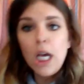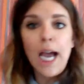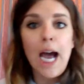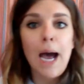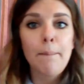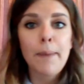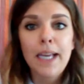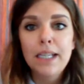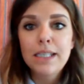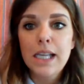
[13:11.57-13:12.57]

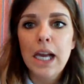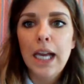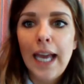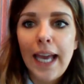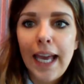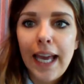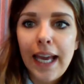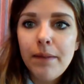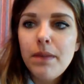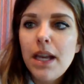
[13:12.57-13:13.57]
comet,
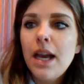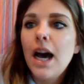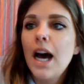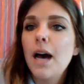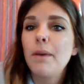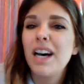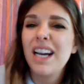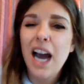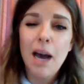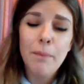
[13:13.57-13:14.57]
okay? A
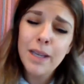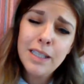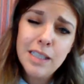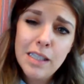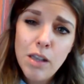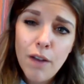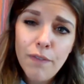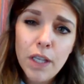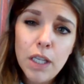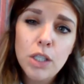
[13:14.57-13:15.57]
comet is
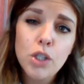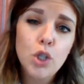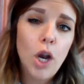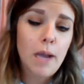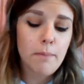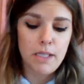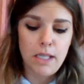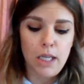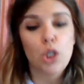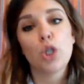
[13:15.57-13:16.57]
often described as
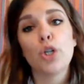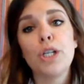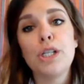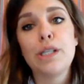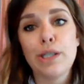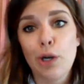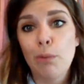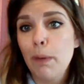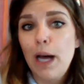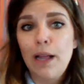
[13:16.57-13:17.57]
like a dirty
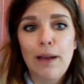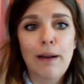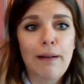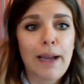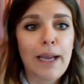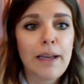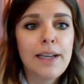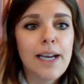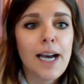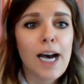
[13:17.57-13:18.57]
snowball, all right?
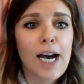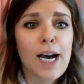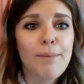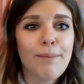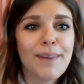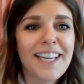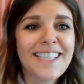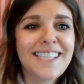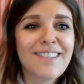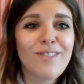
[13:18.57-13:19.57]

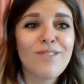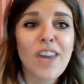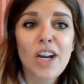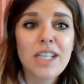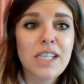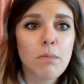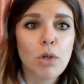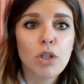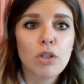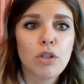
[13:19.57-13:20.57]
It's very
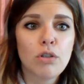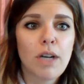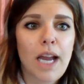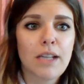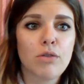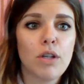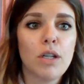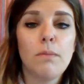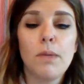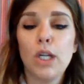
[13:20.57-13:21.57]
similar to an asteroid
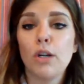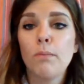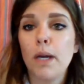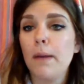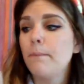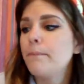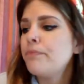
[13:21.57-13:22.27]
and a meteor, but